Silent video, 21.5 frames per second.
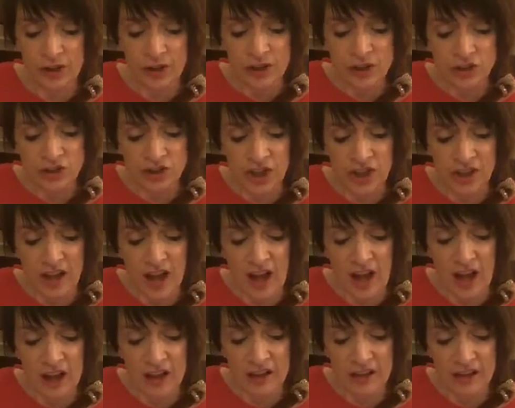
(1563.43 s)

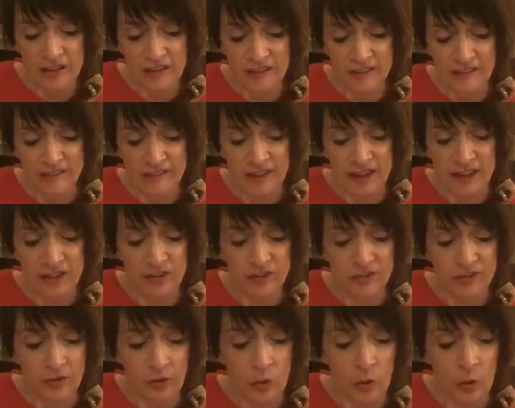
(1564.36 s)
Sharkan had seat
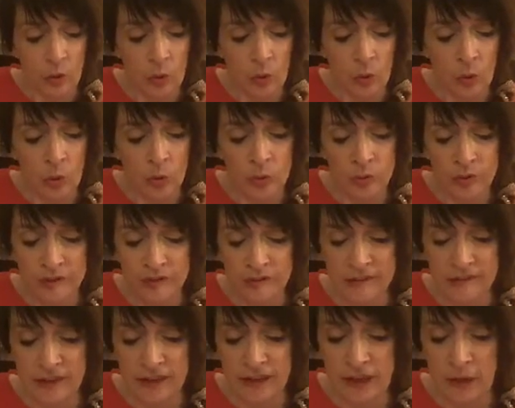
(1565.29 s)
for all the
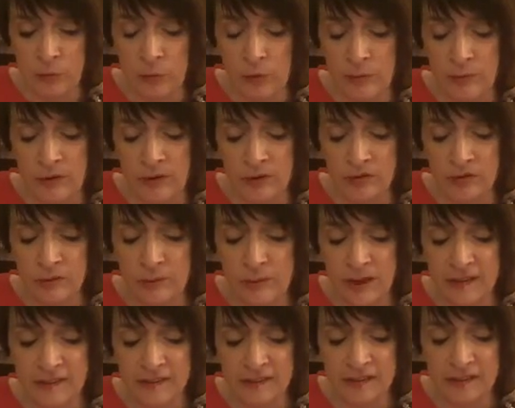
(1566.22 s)
singing women of
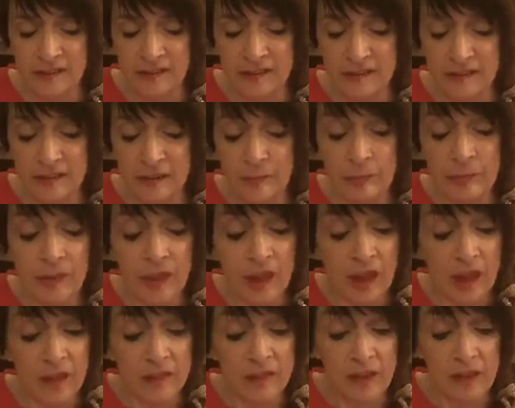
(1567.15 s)
Damascus,
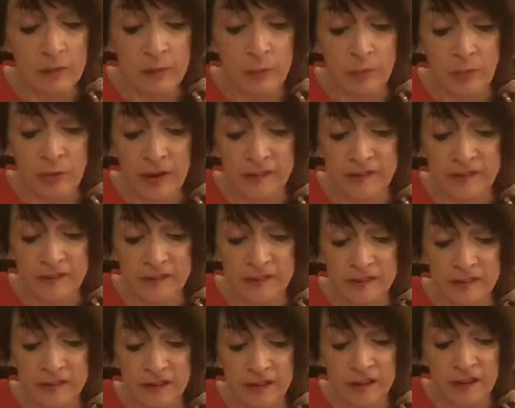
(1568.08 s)
and they were
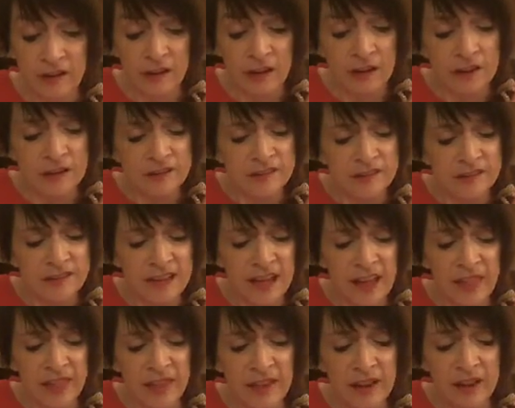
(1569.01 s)
present,
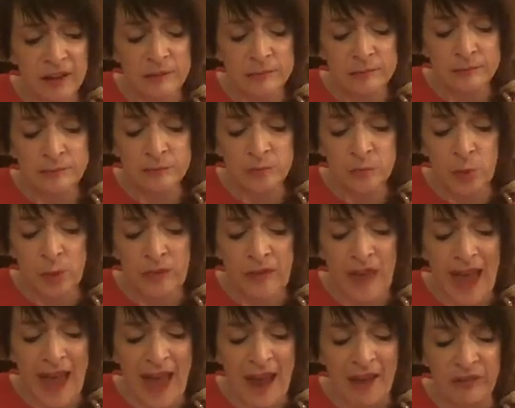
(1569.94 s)
together with
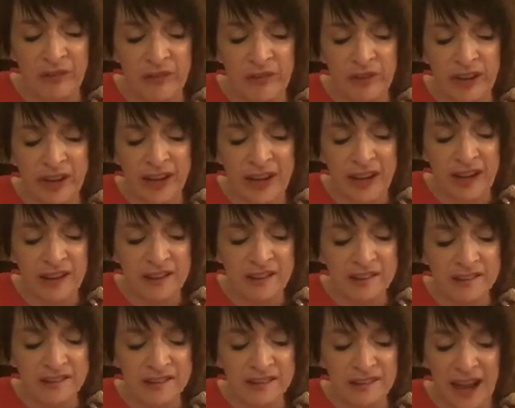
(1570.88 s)
every
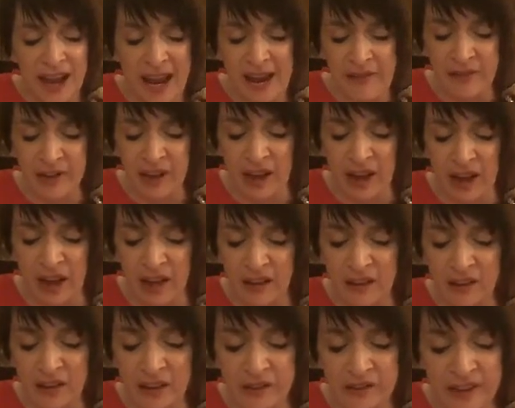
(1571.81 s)
slave girl
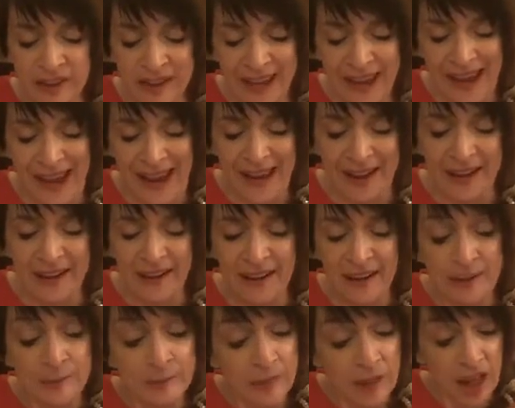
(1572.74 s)
of the king
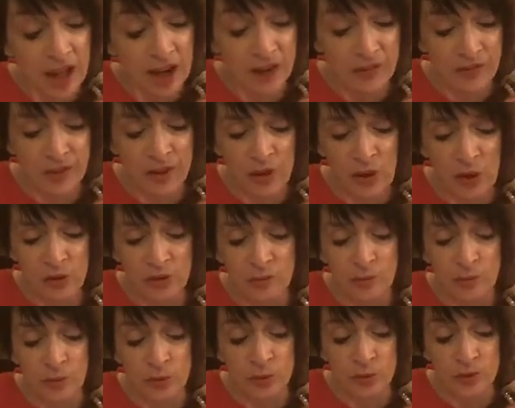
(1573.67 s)
and of the
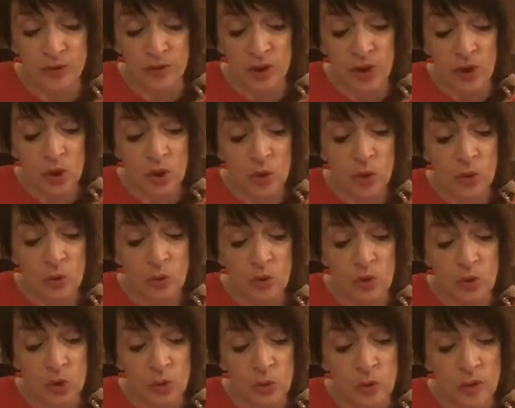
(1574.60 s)
notables who
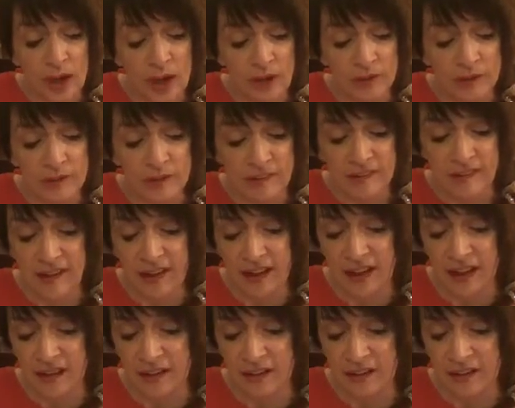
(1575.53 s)
knew how to
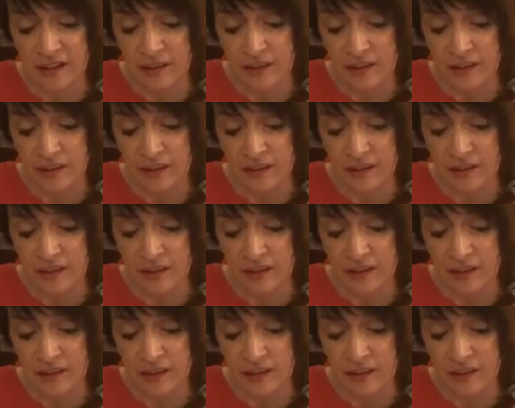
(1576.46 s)
sing.